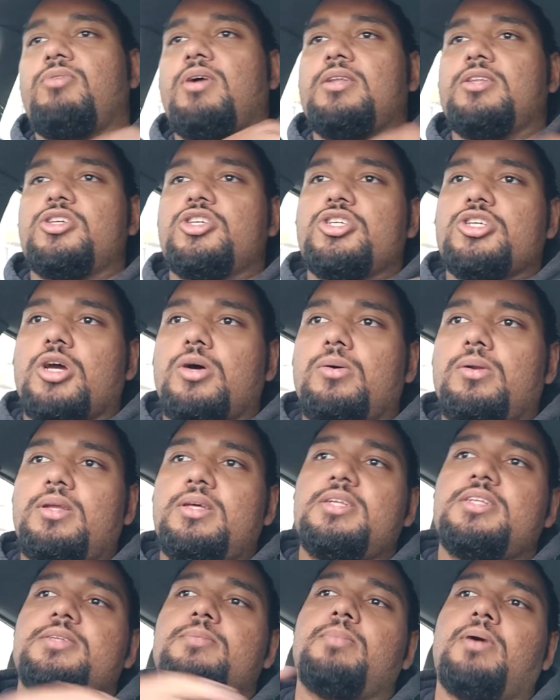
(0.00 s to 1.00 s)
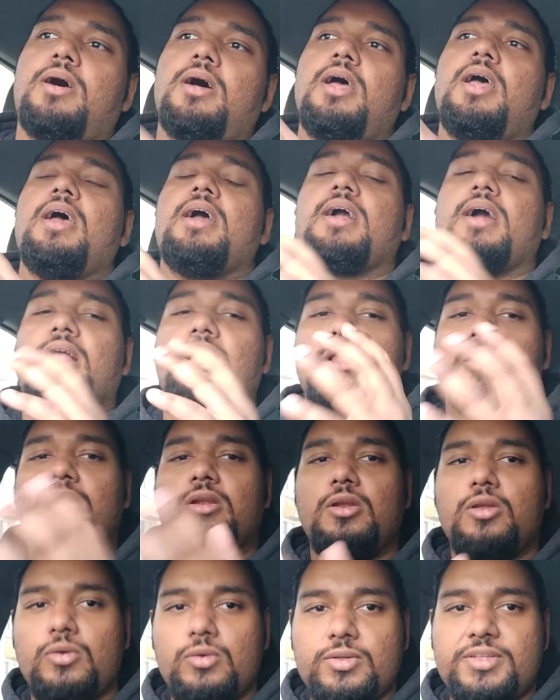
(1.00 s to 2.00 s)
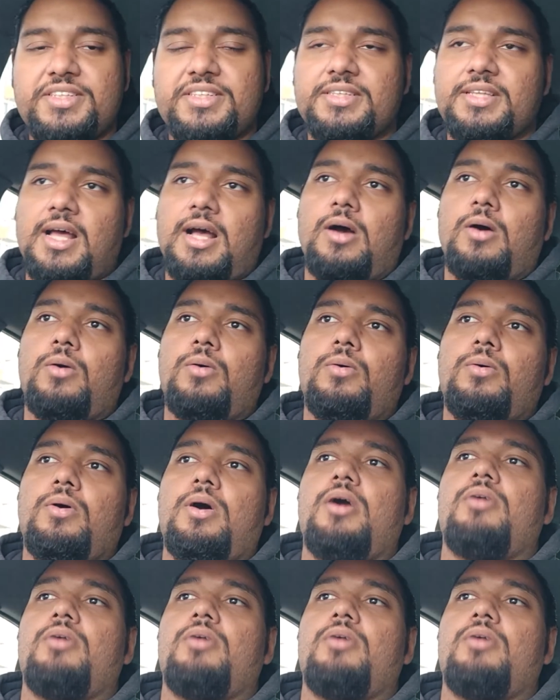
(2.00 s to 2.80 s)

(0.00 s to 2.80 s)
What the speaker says: around the shoulders, but kind of loose now